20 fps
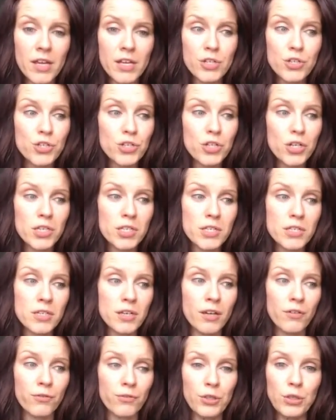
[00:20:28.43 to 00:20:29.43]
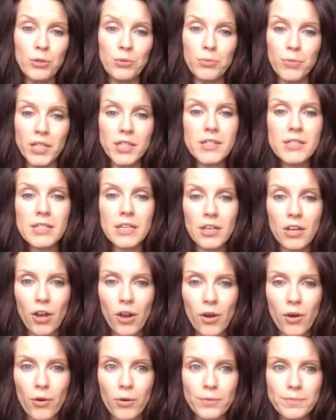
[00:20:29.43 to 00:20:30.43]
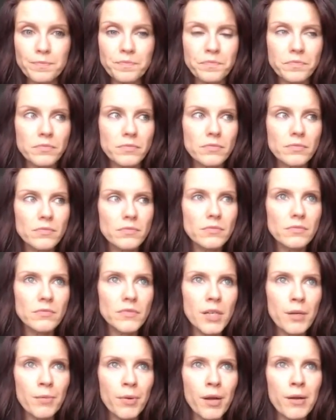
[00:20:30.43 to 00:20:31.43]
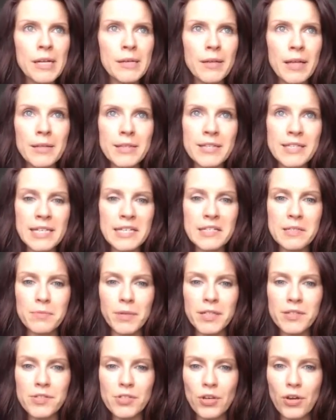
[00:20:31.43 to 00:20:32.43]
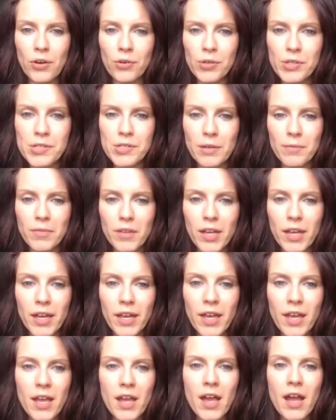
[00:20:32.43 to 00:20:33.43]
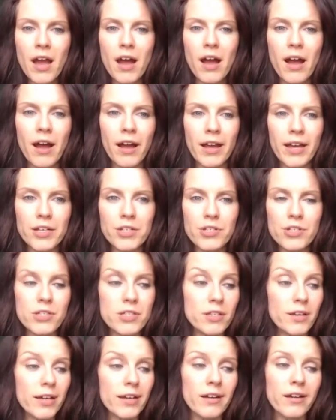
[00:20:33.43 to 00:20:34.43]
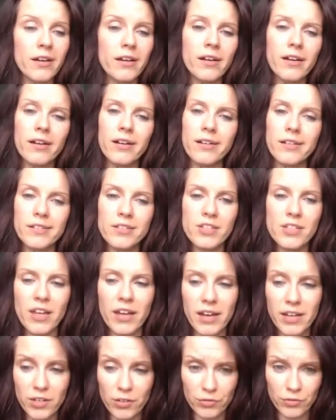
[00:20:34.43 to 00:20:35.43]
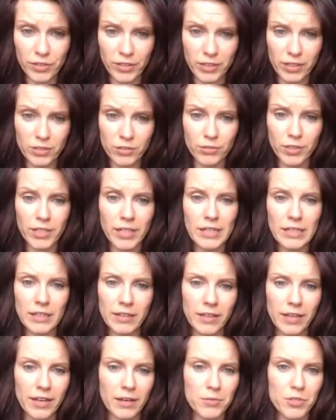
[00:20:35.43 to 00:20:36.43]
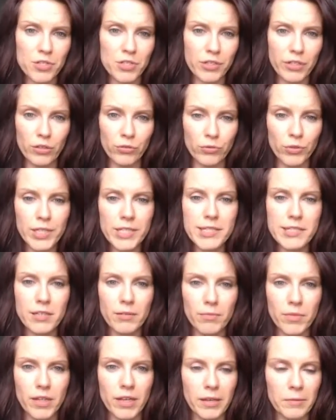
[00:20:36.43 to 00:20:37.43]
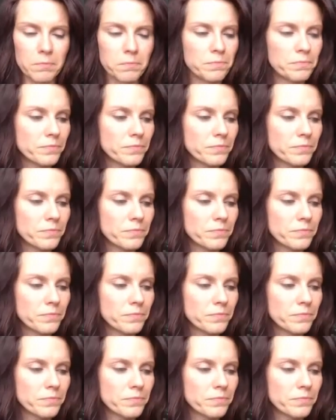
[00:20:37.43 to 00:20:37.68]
just a few months ago, probably like six months ago or something, I just like, oh, tonight I don't feel like doing anything. I'm just gonna read something